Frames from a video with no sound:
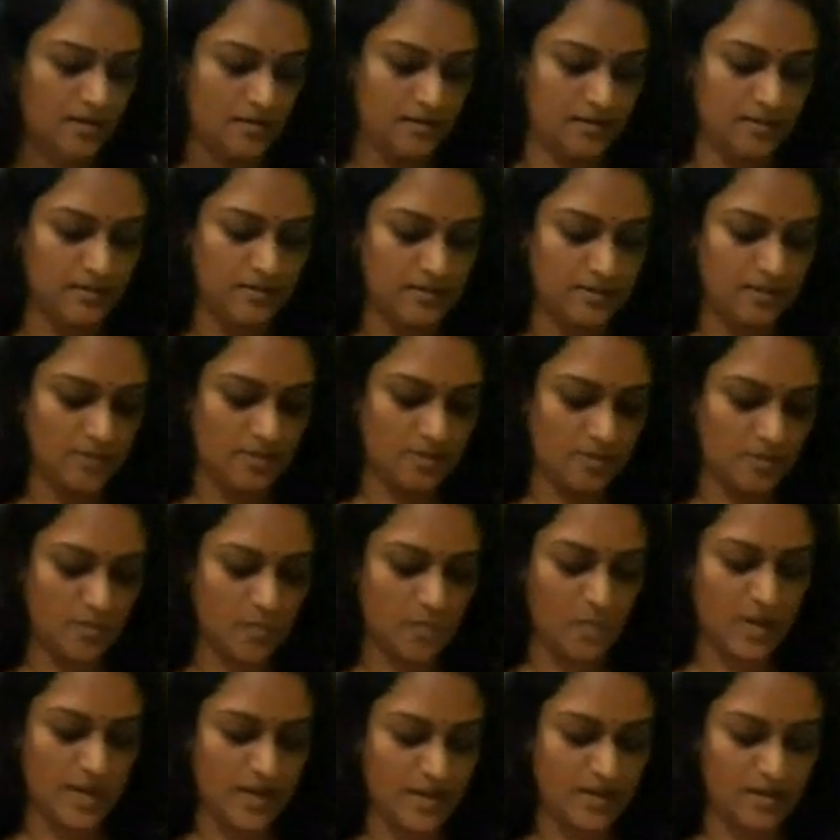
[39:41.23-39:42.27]
this is
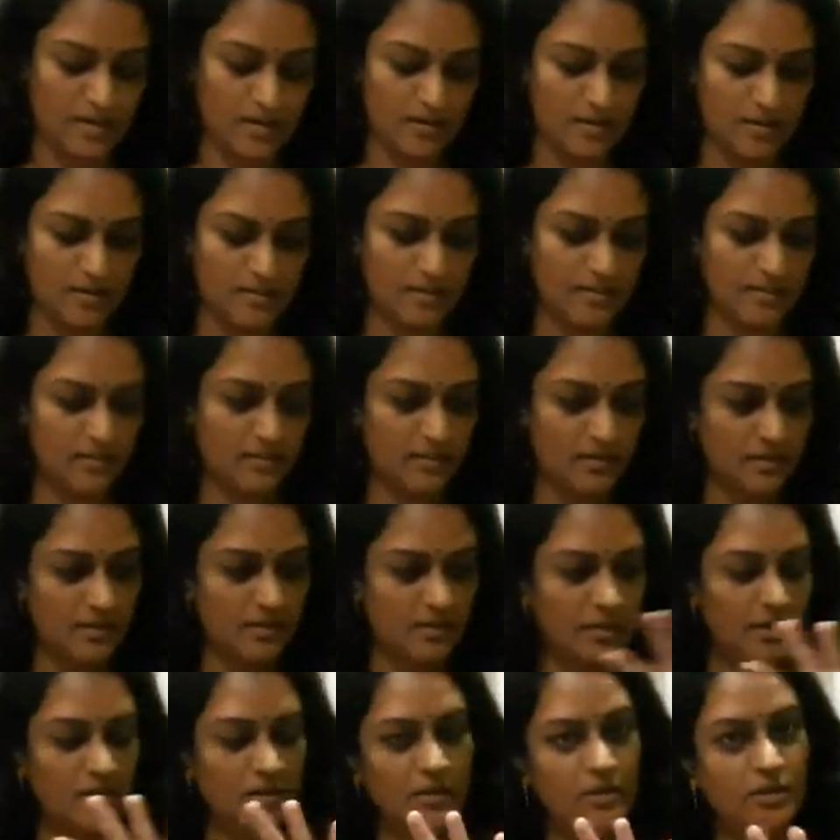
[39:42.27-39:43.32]
when
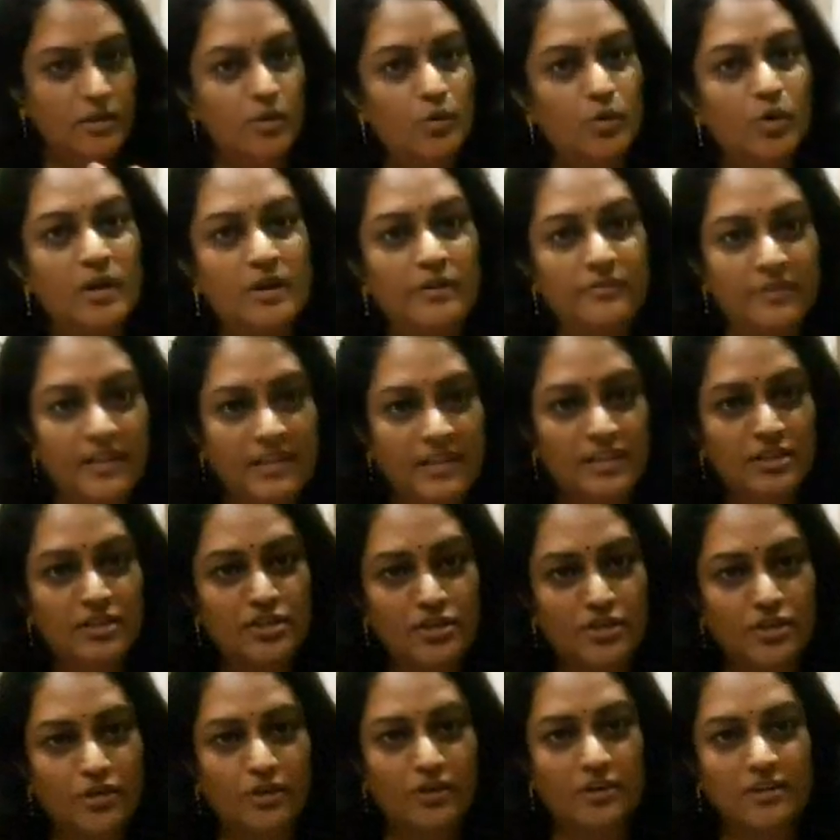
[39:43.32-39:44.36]
you are very
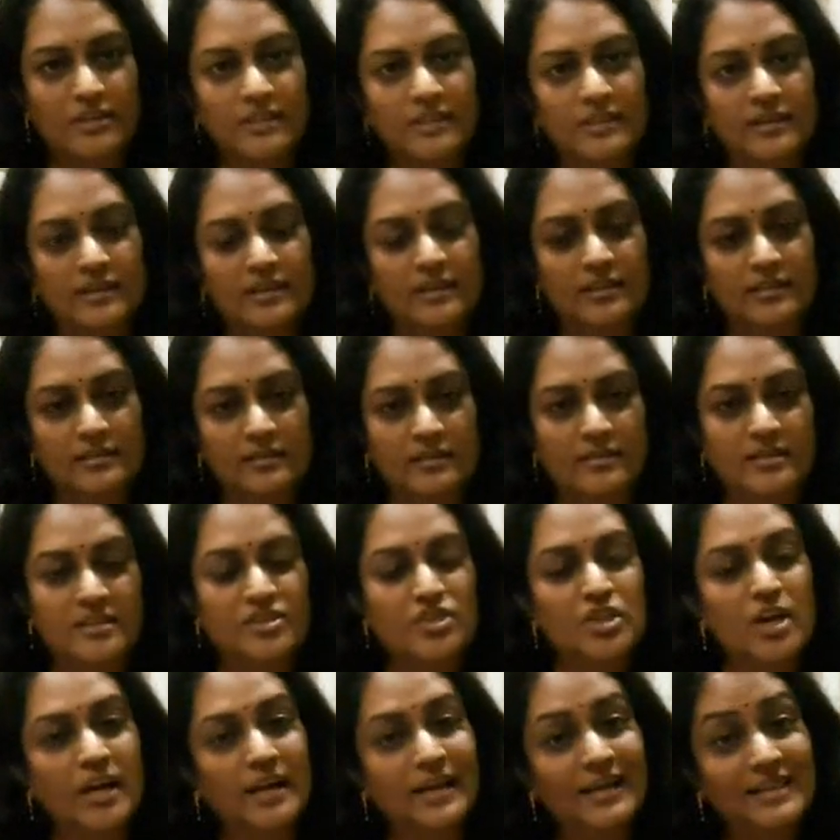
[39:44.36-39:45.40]
sure that the
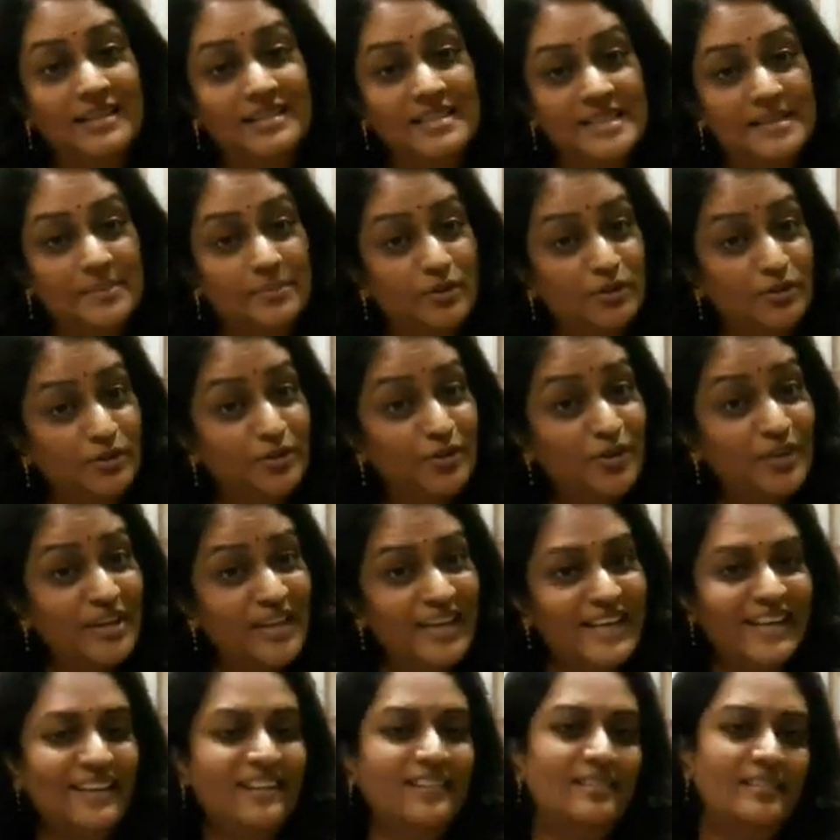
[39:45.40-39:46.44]
child is able to
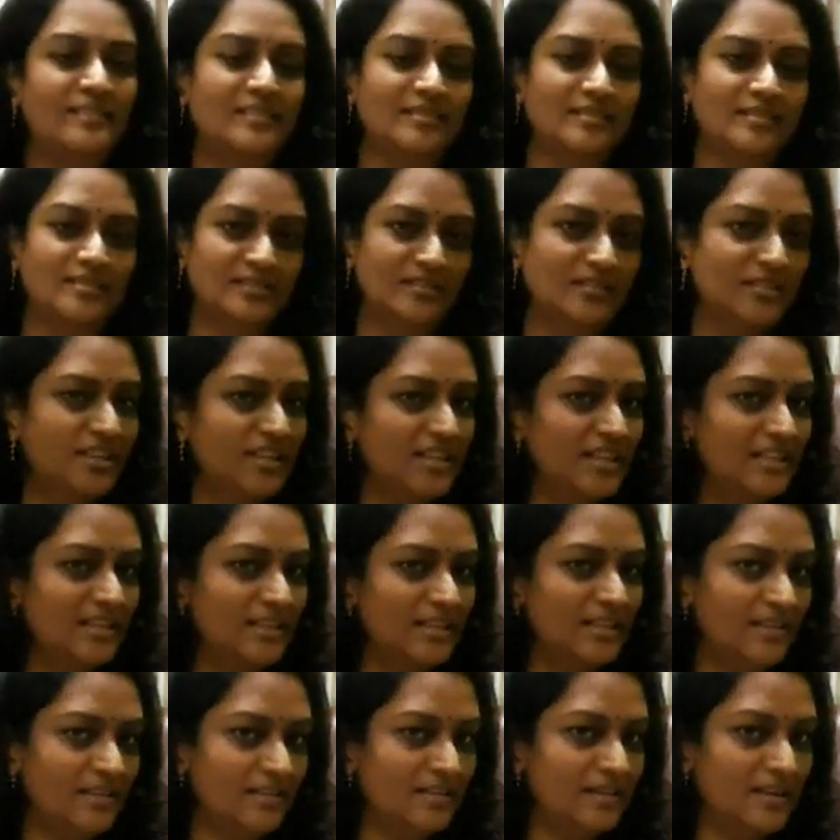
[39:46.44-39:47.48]
read the
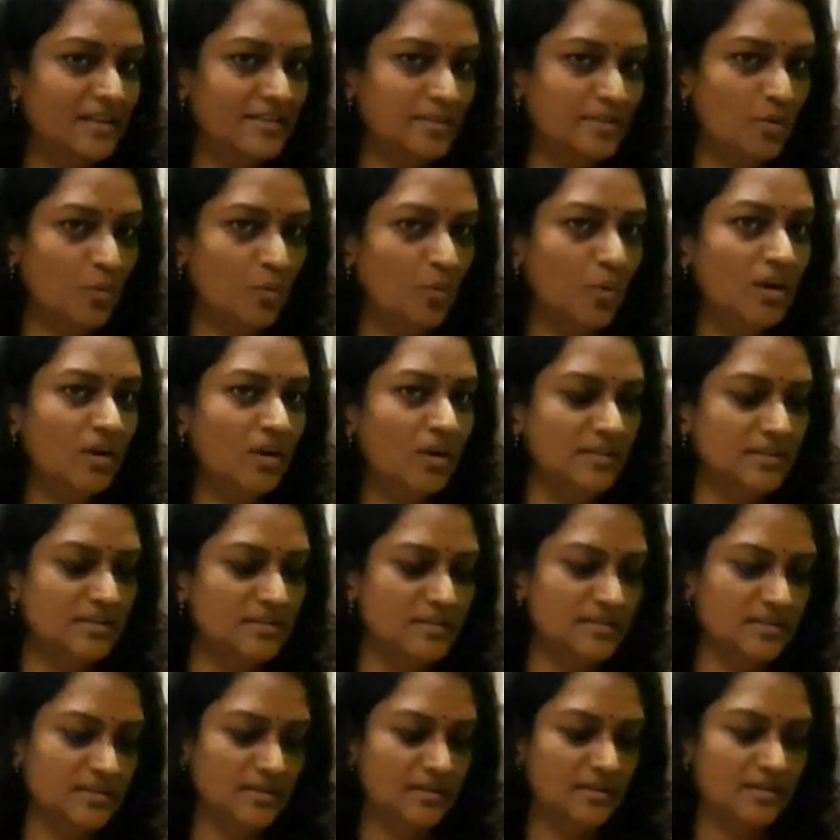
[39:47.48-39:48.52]
3-letter
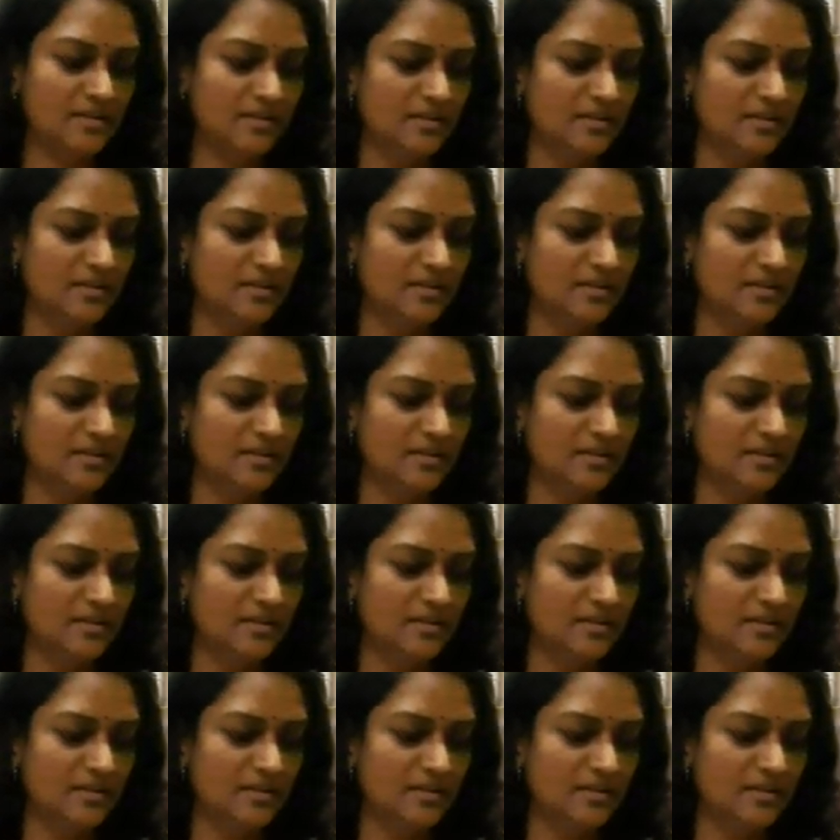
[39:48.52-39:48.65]
words,